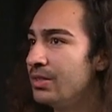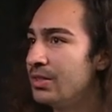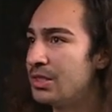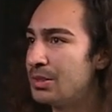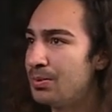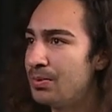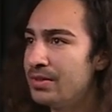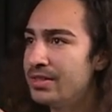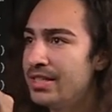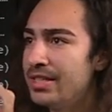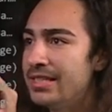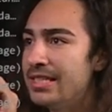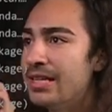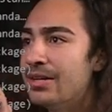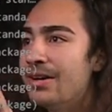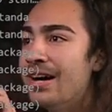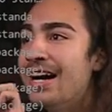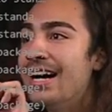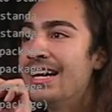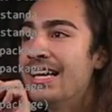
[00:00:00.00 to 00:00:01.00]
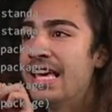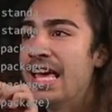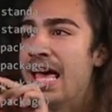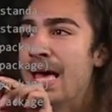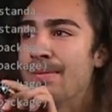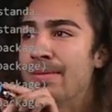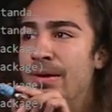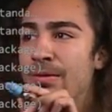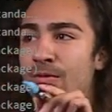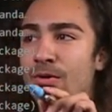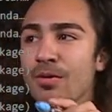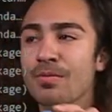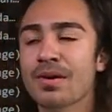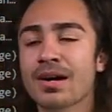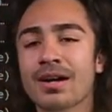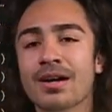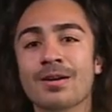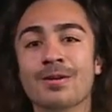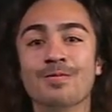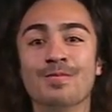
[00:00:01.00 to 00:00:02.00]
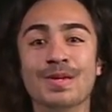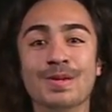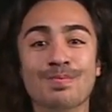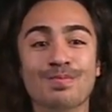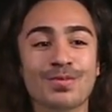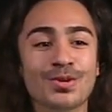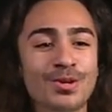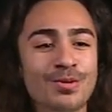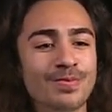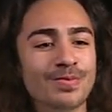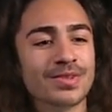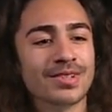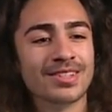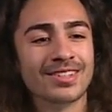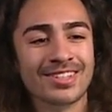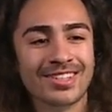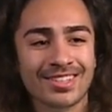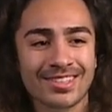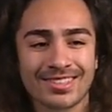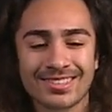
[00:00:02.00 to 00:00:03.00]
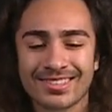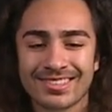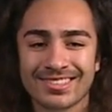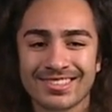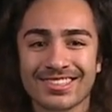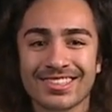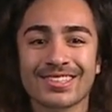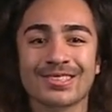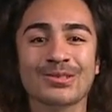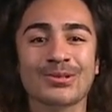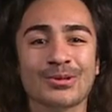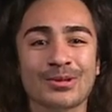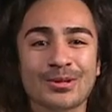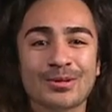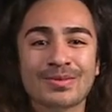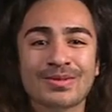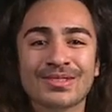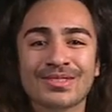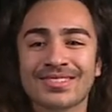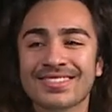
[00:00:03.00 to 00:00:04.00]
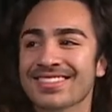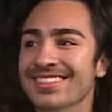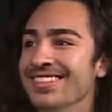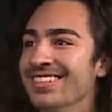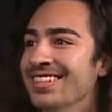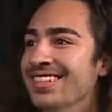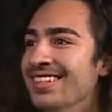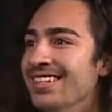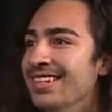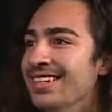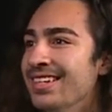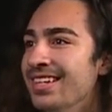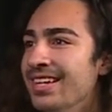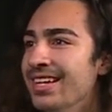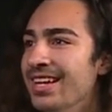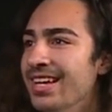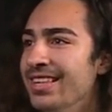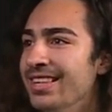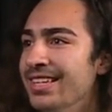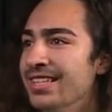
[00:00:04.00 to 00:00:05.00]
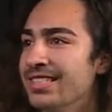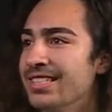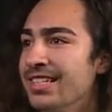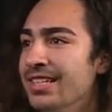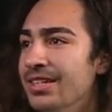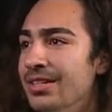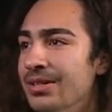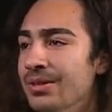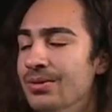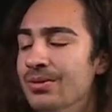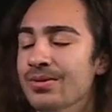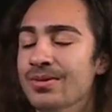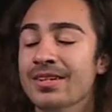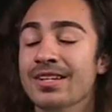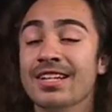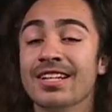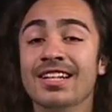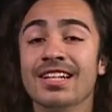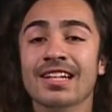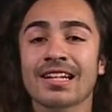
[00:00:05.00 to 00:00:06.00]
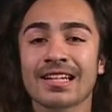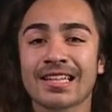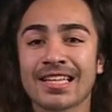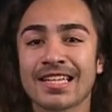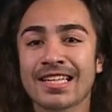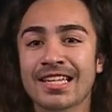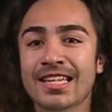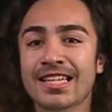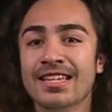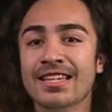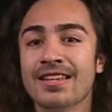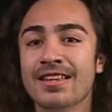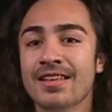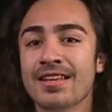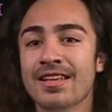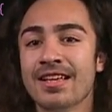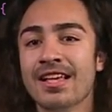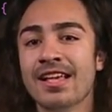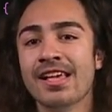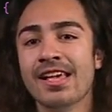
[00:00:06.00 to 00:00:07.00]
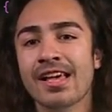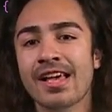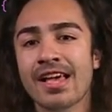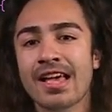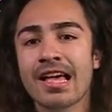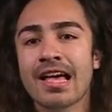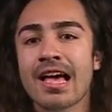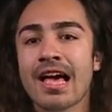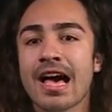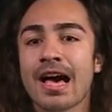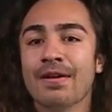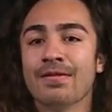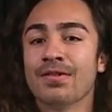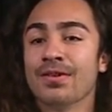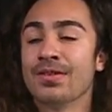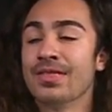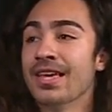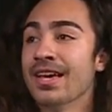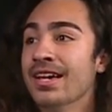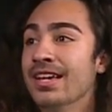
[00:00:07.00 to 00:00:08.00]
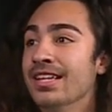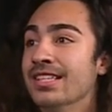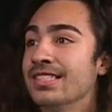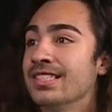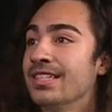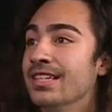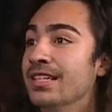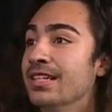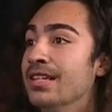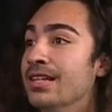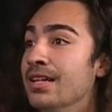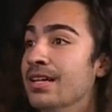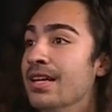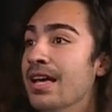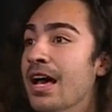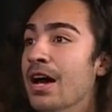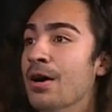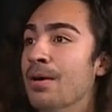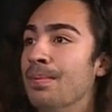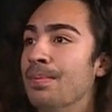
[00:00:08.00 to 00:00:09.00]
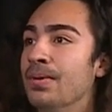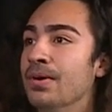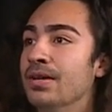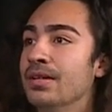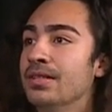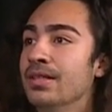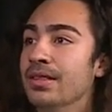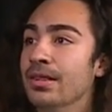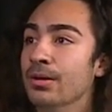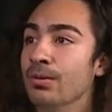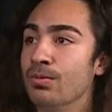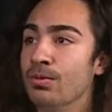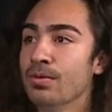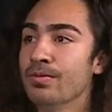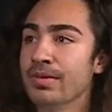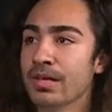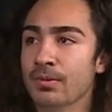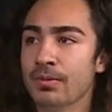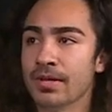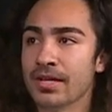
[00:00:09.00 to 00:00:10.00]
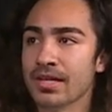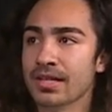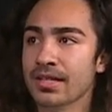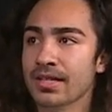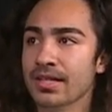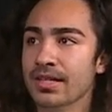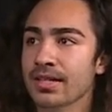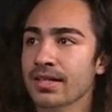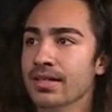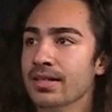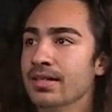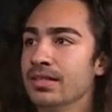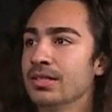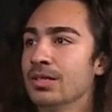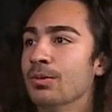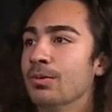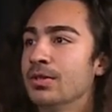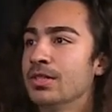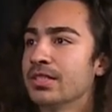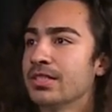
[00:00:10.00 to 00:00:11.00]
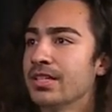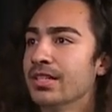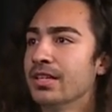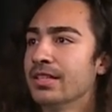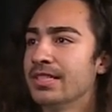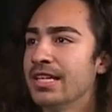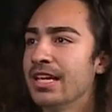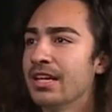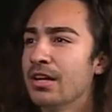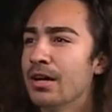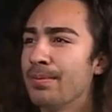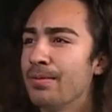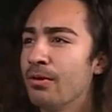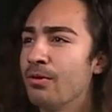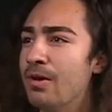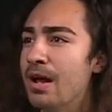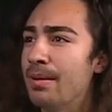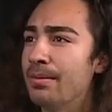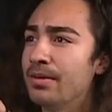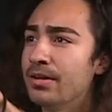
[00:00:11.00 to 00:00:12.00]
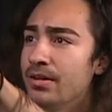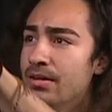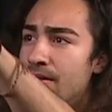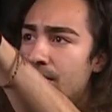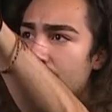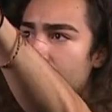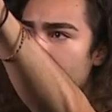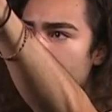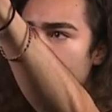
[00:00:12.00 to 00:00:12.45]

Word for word: it's printing out, I am a robot, beep boop. Adorable. And then it's going to do cleaning. After that, it's going to output the room that we cleaned. So we're just going to take our parameter